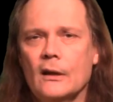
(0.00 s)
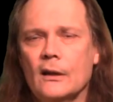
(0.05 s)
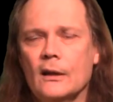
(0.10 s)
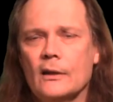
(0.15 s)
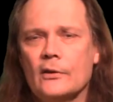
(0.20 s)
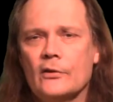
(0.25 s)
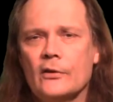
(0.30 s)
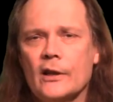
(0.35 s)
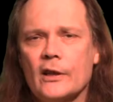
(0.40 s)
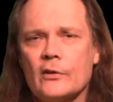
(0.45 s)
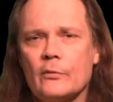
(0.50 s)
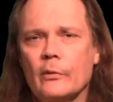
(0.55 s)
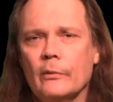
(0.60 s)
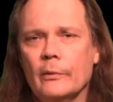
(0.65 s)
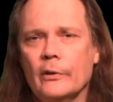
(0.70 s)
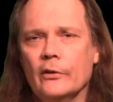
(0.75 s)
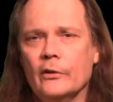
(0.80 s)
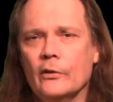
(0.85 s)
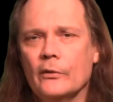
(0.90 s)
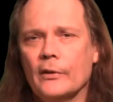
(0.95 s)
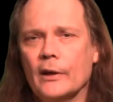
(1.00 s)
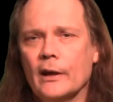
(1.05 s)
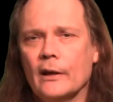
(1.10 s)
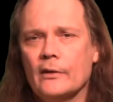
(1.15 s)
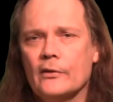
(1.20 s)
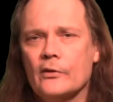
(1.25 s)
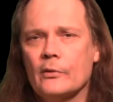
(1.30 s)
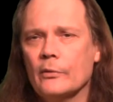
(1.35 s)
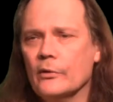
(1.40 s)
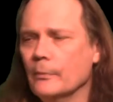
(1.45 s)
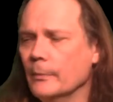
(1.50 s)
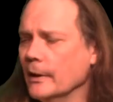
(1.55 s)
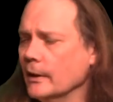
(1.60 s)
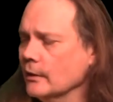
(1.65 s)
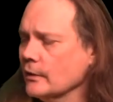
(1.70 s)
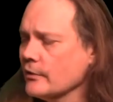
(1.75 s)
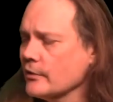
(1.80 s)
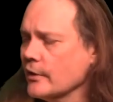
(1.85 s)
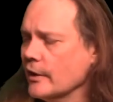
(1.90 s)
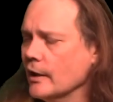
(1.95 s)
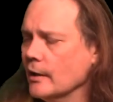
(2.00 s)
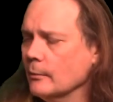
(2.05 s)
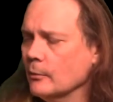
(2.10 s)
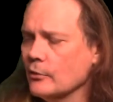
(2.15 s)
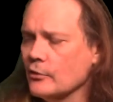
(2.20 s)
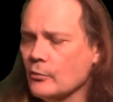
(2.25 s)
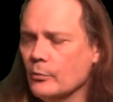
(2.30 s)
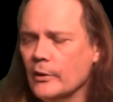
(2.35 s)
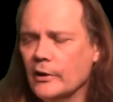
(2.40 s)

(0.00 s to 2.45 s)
And so that's why we do that. So with balanced cables,